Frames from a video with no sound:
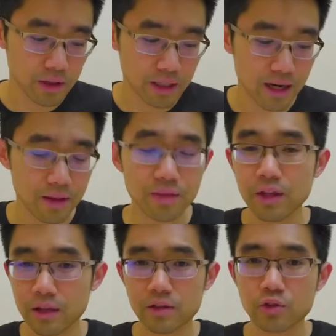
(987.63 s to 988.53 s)
and I
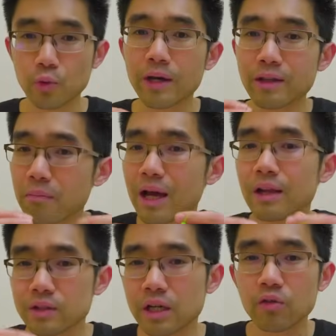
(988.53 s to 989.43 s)
think this is why they
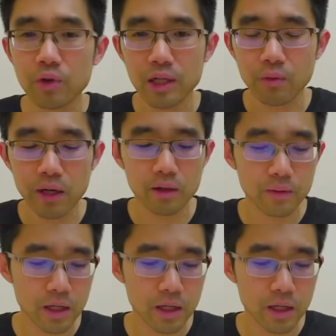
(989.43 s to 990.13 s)
balance out really well.